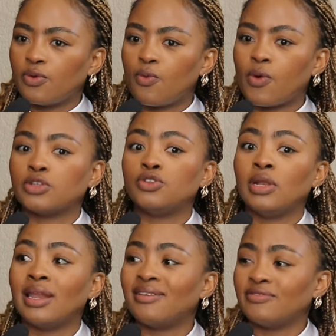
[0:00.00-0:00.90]
what you
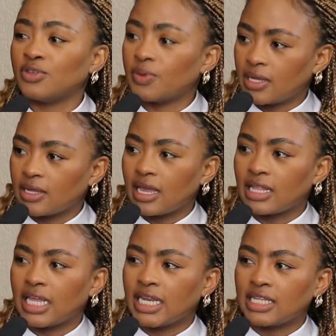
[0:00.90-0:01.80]
love doing mm.
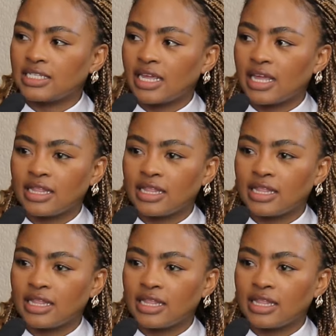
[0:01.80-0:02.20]
at the mm. end of the day.